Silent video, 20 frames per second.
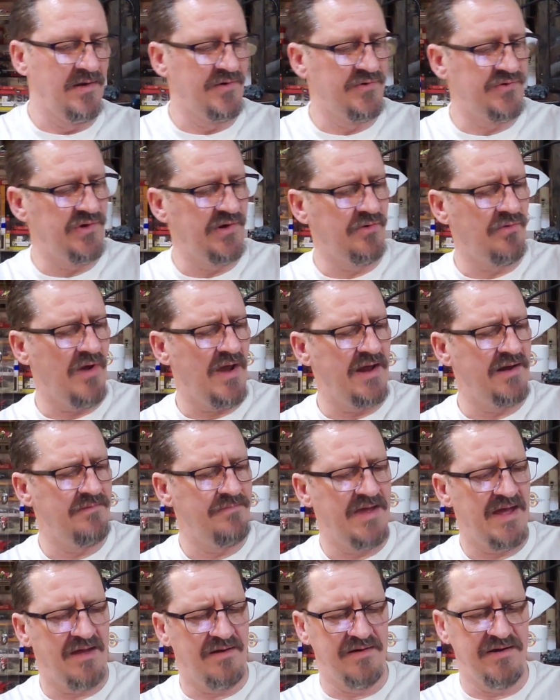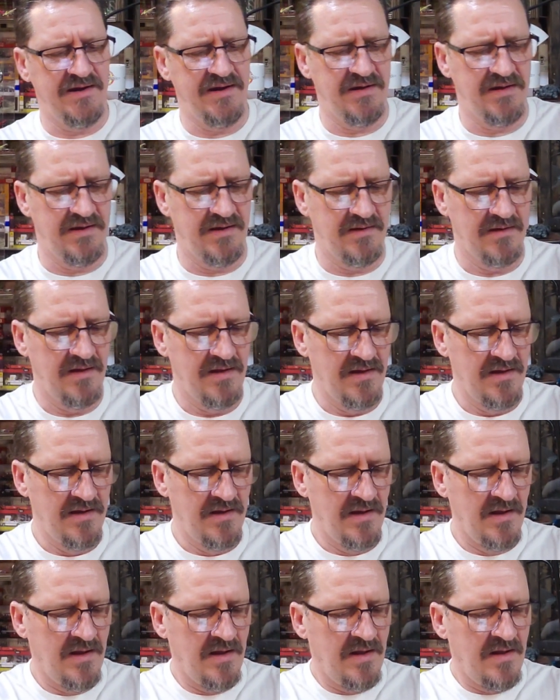She cried about needing
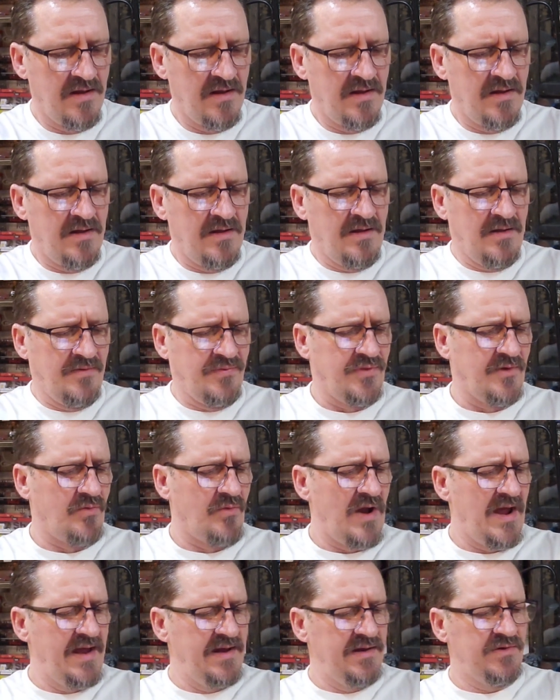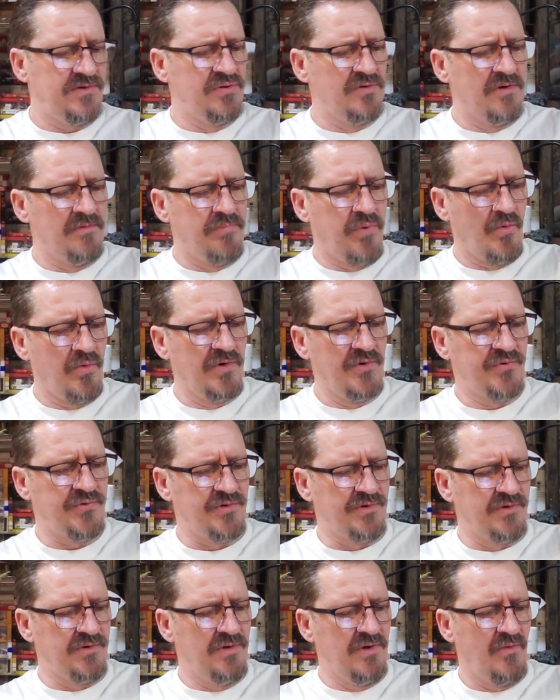the right to
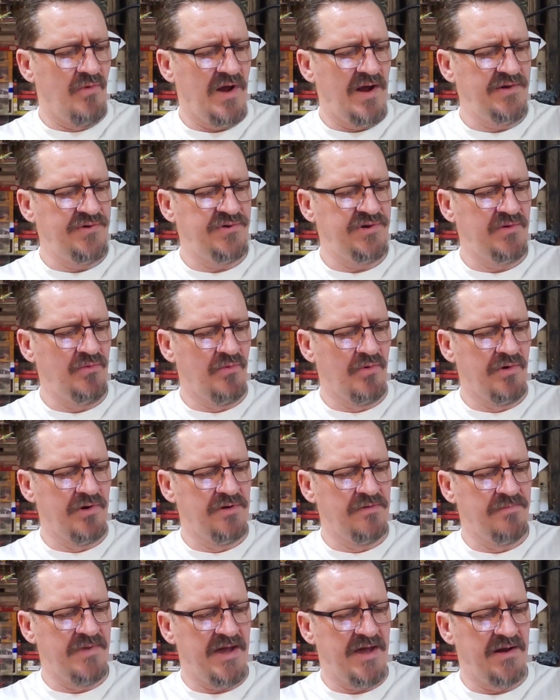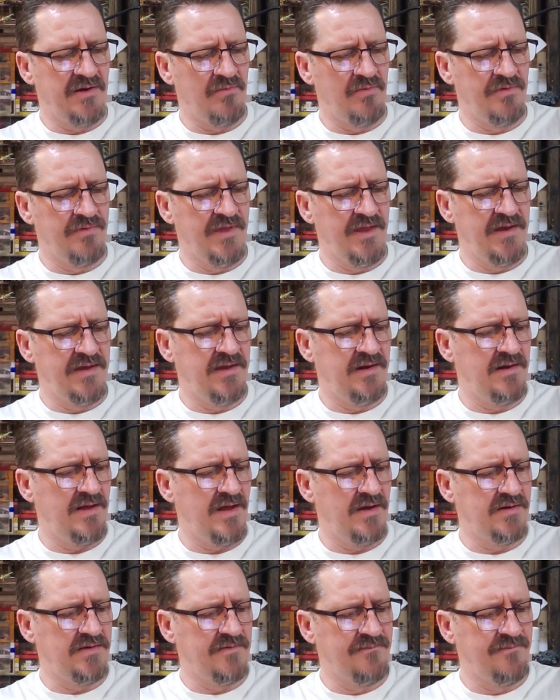abortion. Why is she worried about it when they
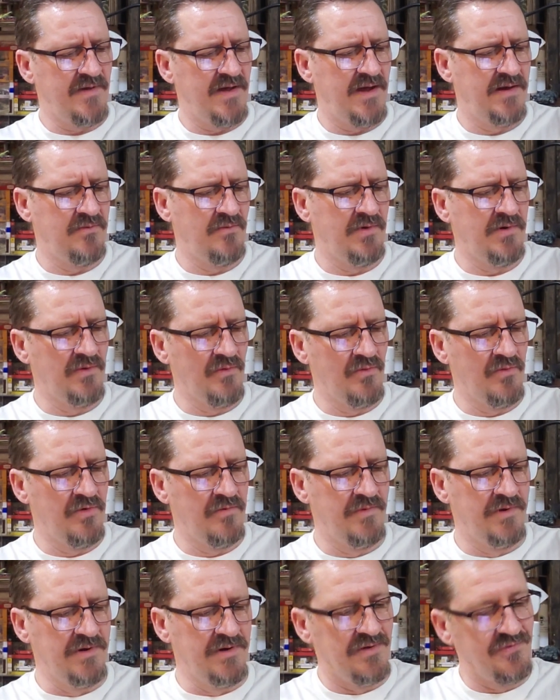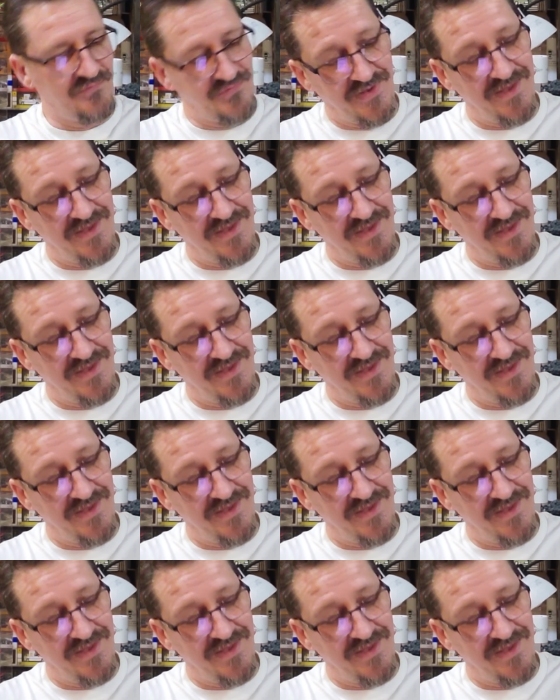cannot define what a woman is?